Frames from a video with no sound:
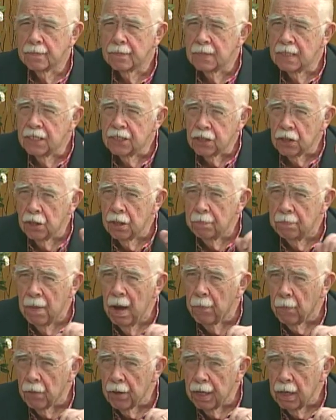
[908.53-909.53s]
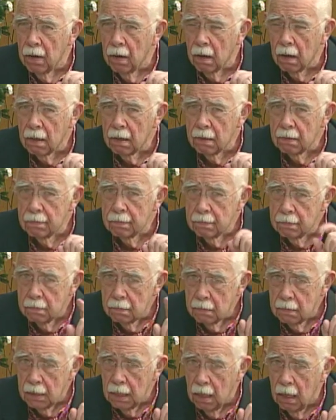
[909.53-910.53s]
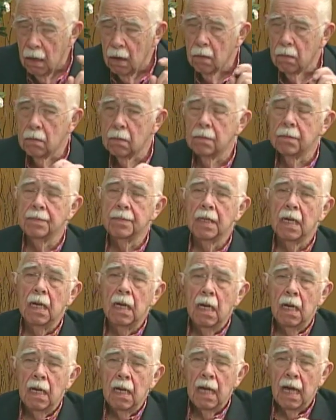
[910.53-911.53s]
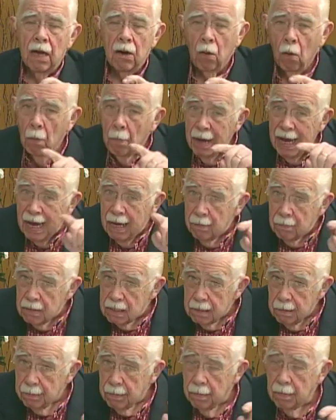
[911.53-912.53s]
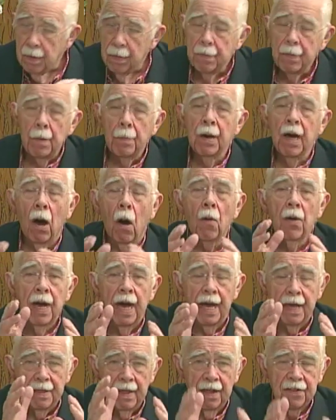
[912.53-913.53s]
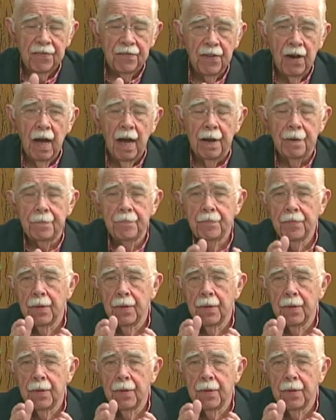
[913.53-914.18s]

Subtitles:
is a good memory hook, That old man was in, but okay, that's fine.